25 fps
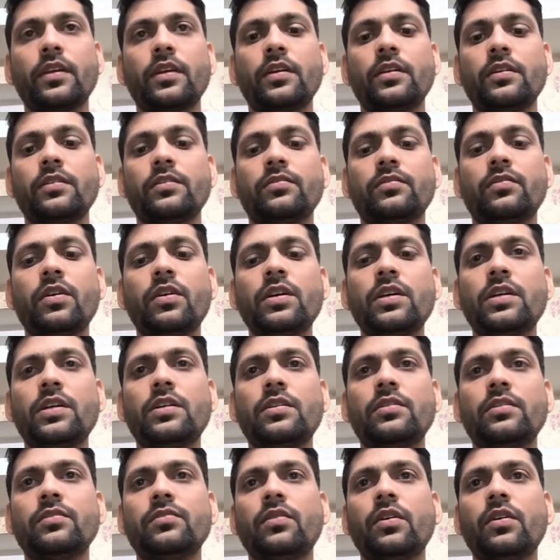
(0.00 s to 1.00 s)
what
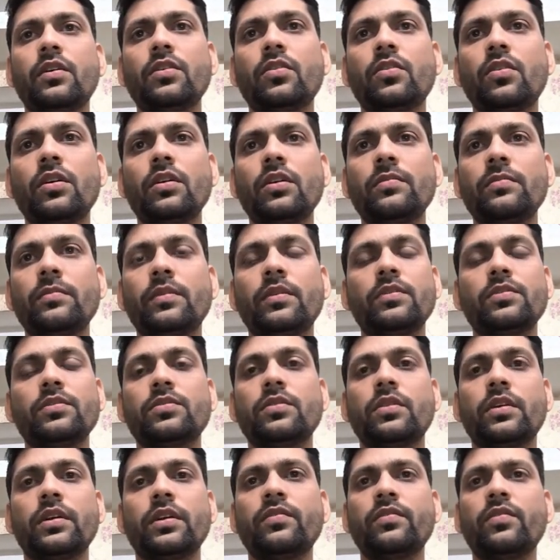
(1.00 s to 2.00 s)
column, or
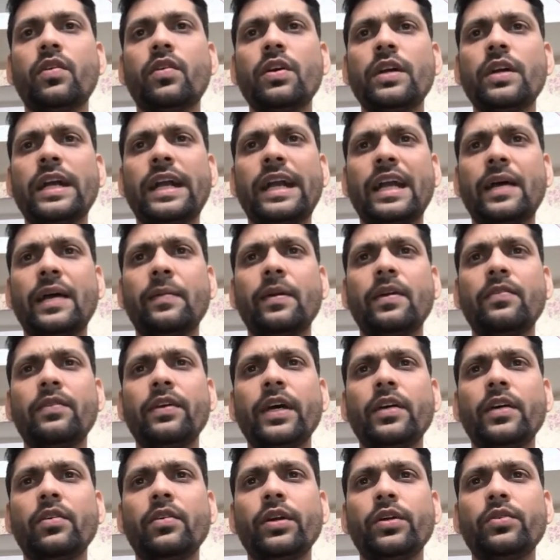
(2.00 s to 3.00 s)
sorry, what table we
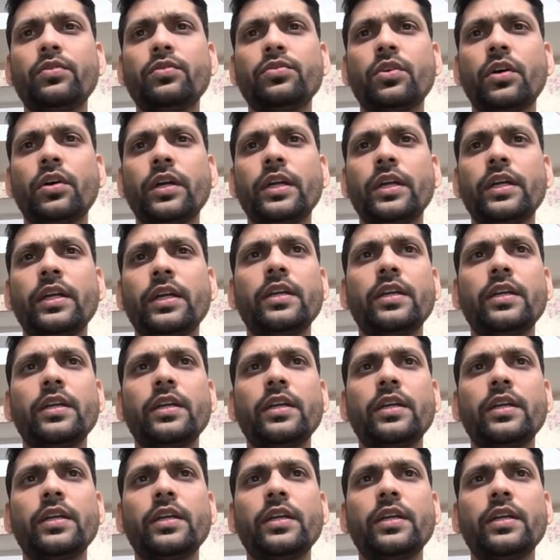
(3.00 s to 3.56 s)
are going to join here?